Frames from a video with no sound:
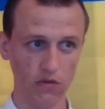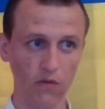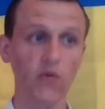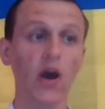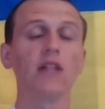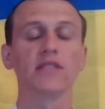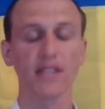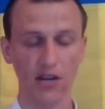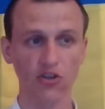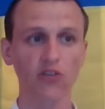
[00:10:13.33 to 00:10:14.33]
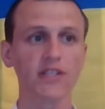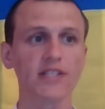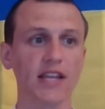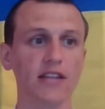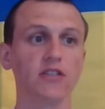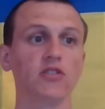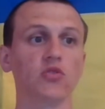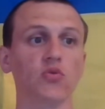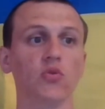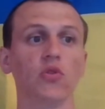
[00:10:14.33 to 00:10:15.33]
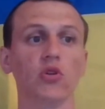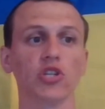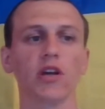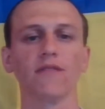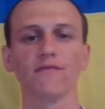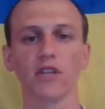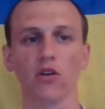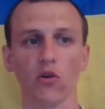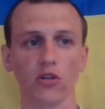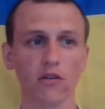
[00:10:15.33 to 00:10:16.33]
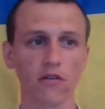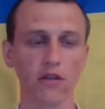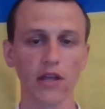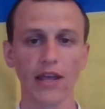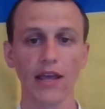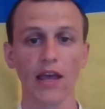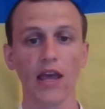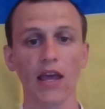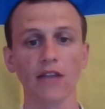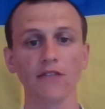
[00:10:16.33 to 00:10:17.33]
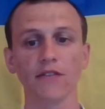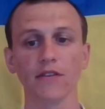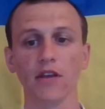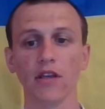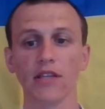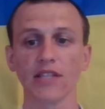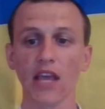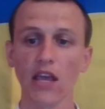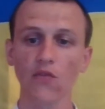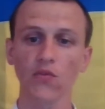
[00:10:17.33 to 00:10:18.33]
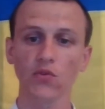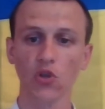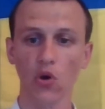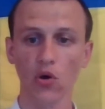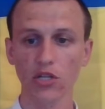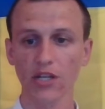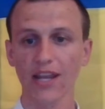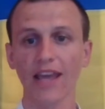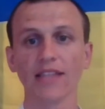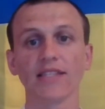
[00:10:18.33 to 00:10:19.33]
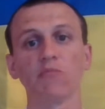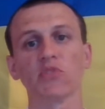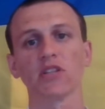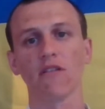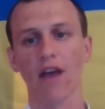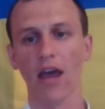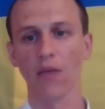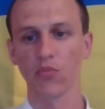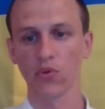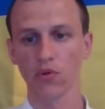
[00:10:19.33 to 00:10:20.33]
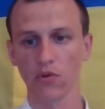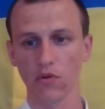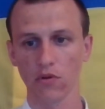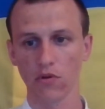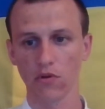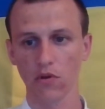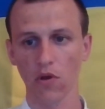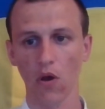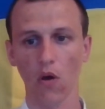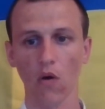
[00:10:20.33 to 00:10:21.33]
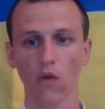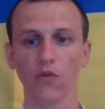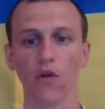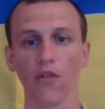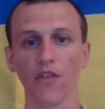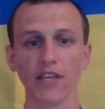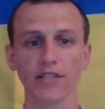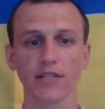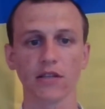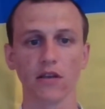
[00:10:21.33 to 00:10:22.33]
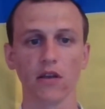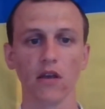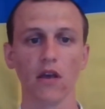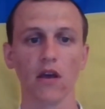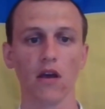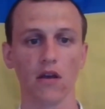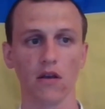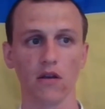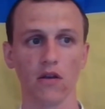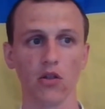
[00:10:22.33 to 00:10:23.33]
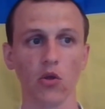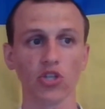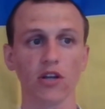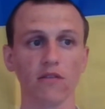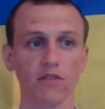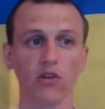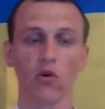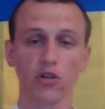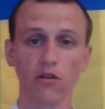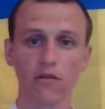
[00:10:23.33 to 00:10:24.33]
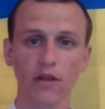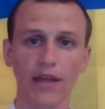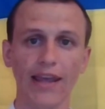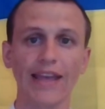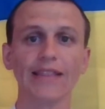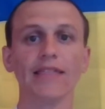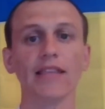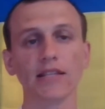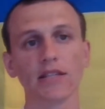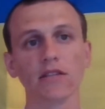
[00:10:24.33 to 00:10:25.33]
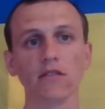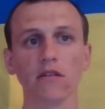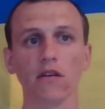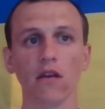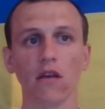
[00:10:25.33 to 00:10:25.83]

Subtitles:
while sender send it to logical decoder, and slave node can subscribe on this logical decoder and listen